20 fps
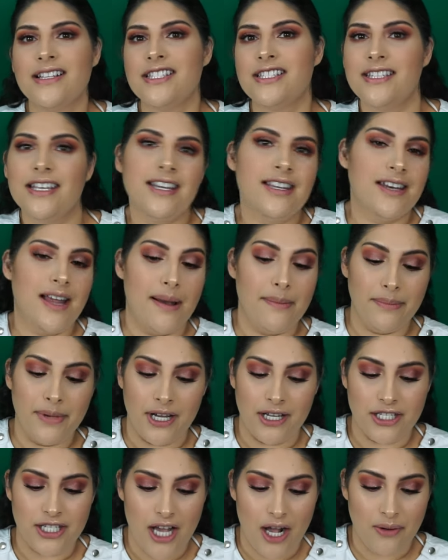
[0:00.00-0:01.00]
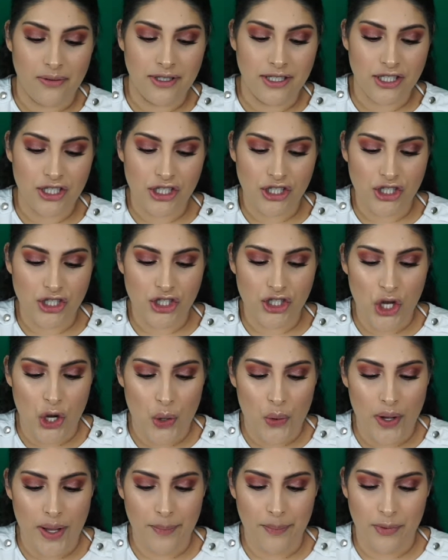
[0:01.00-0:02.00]
Did not budge. I was
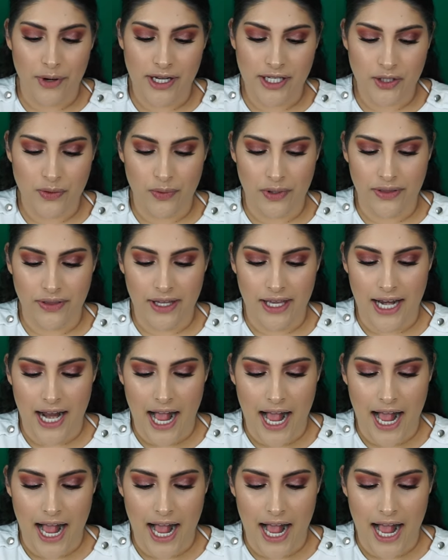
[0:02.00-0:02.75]
so impressed with it.